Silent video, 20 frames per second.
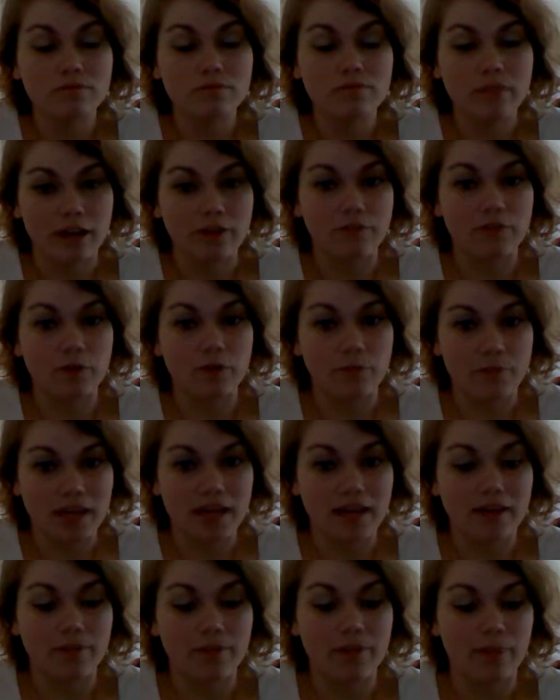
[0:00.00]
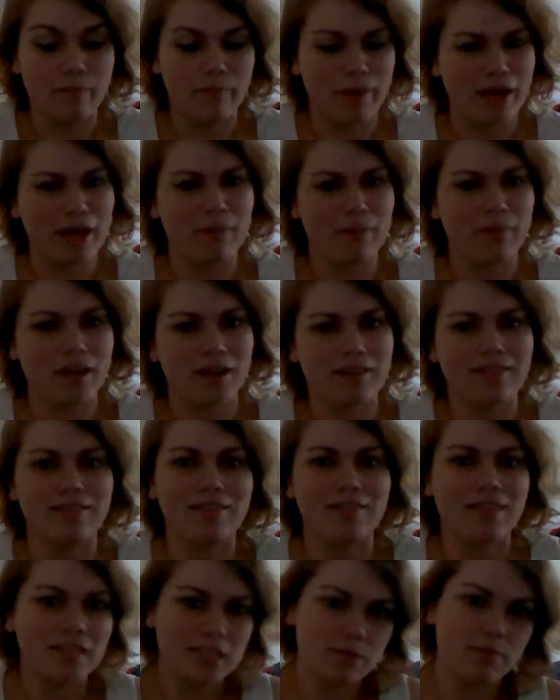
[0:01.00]
Like for me, the baby,
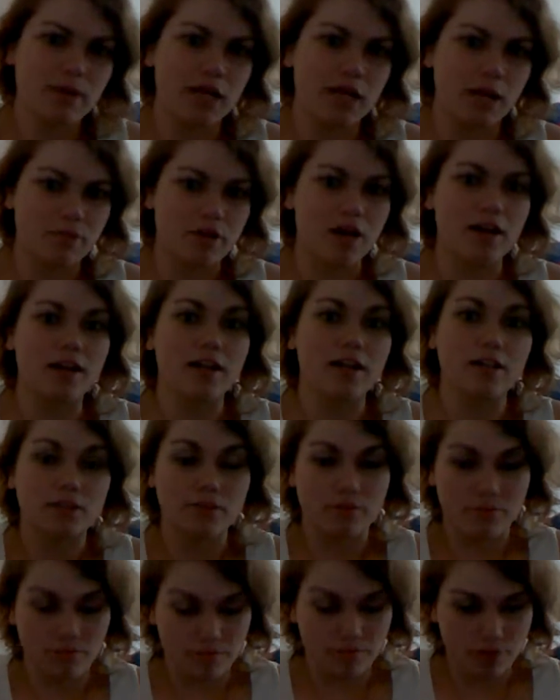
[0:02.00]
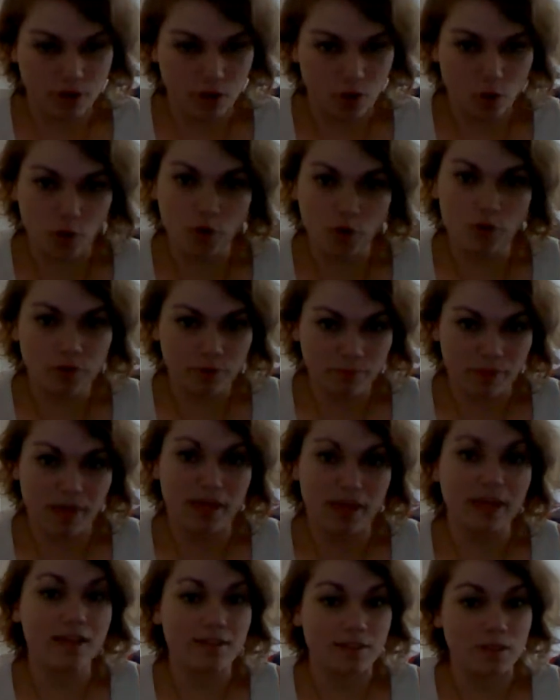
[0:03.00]
that's a byproduct. The goal for
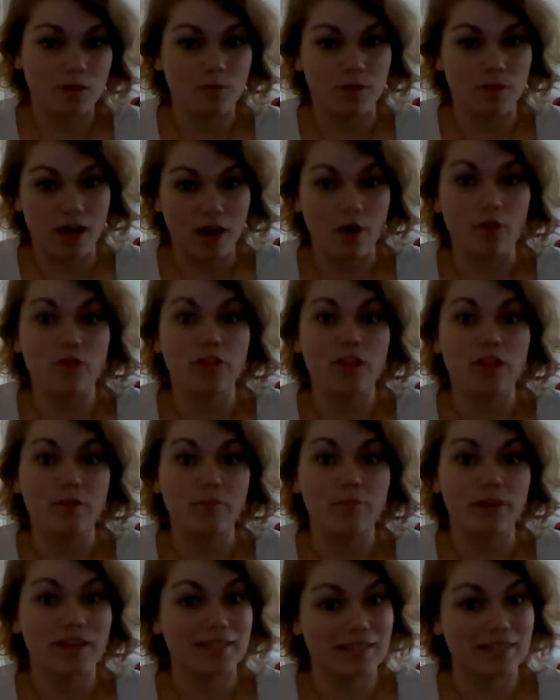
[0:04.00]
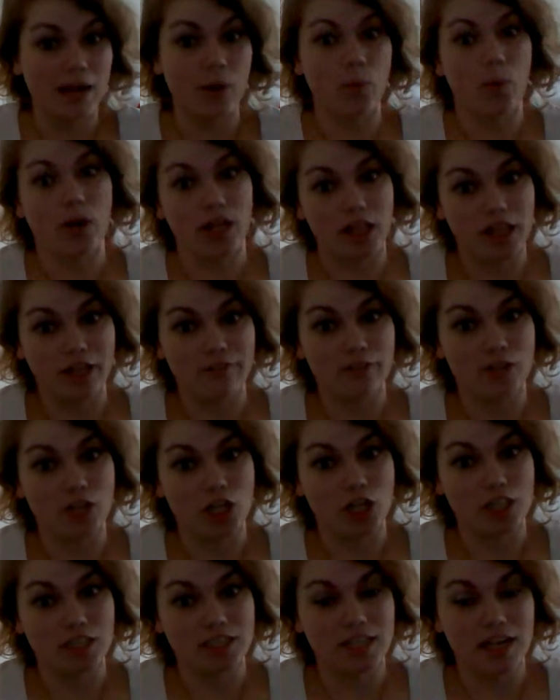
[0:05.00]
me is to be healthy because I want to live a
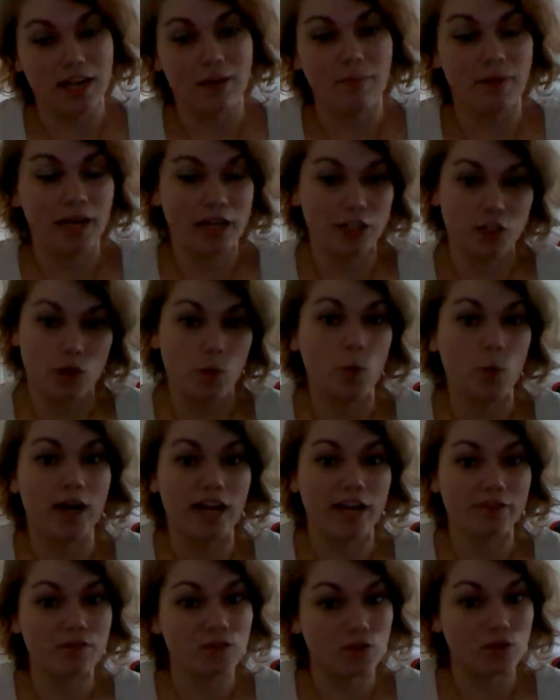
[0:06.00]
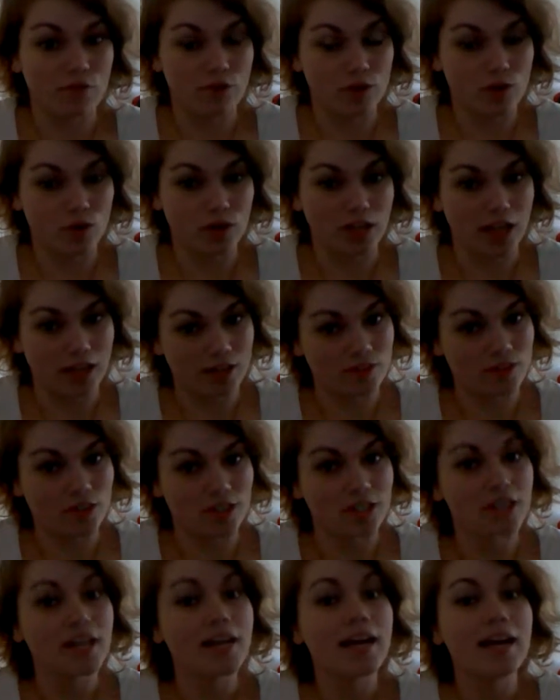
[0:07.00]
long time, and I don't want to have cervical
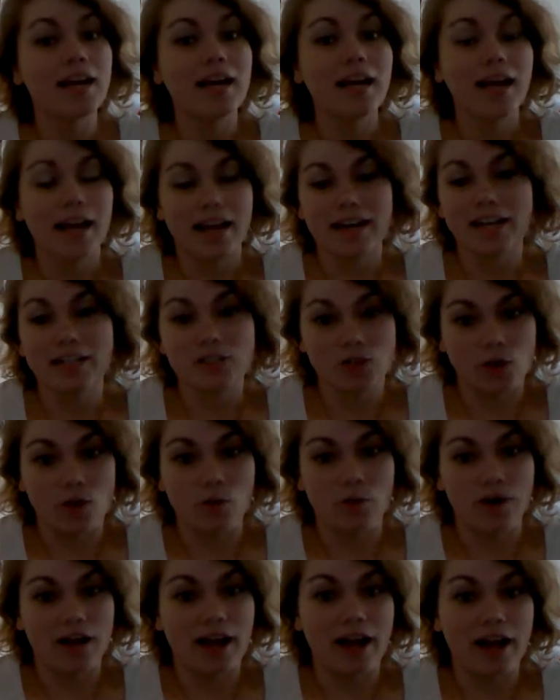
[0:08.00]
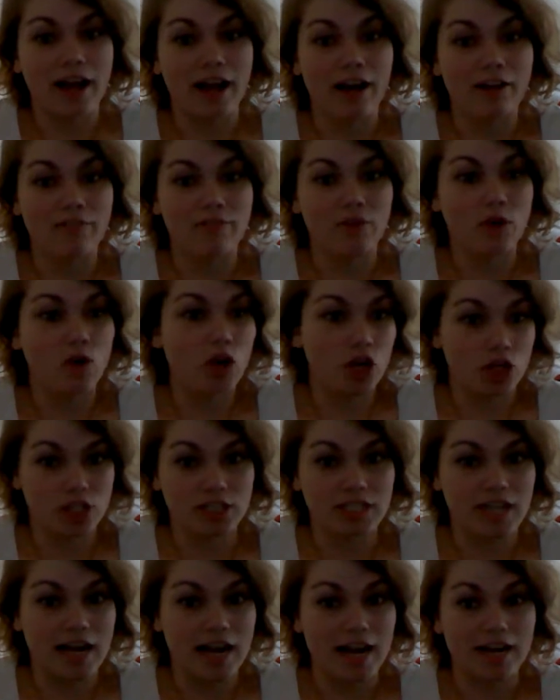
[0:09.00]
cancer, and I don't want to have a heart
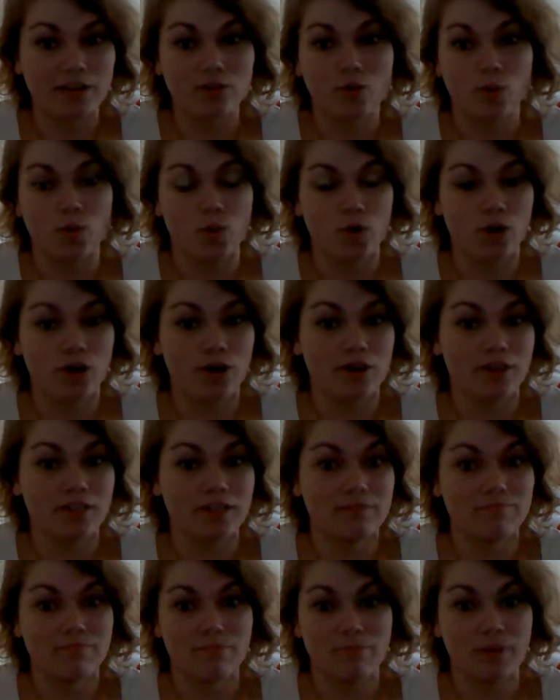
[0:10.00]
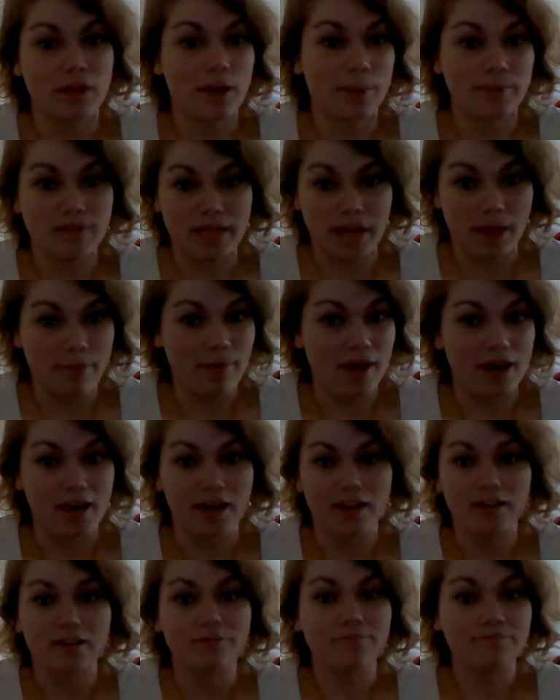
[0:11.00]
attack or become
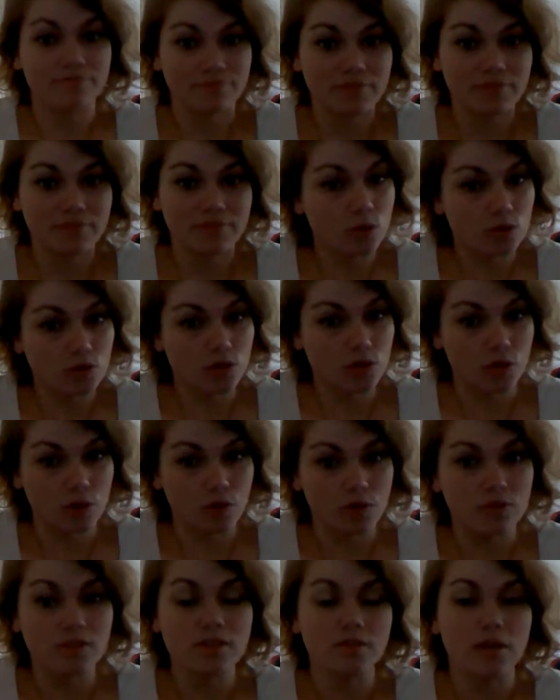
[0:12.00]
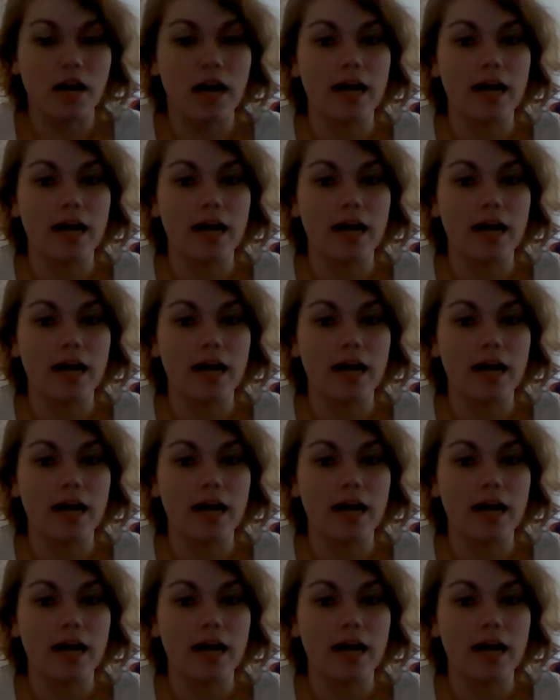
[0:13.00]
diabetic. Those are the goals.